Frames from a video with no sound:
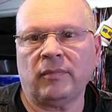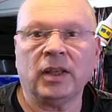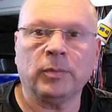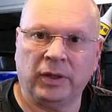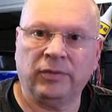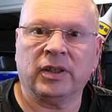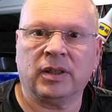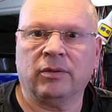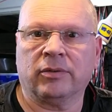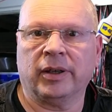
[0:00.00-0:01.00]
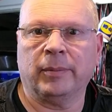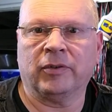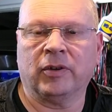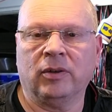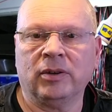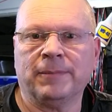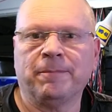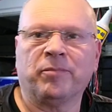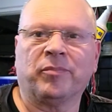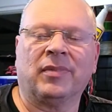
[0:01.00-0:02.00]
Speak for yourself, Graham, of course.
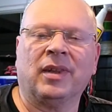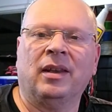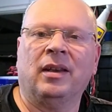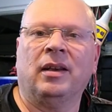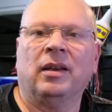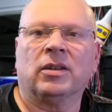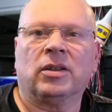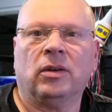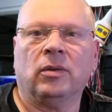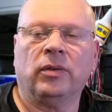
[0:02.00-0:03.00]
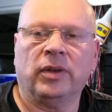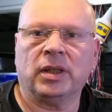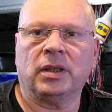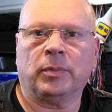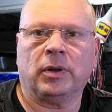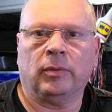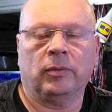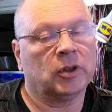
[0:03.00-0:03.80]
So this is the problem.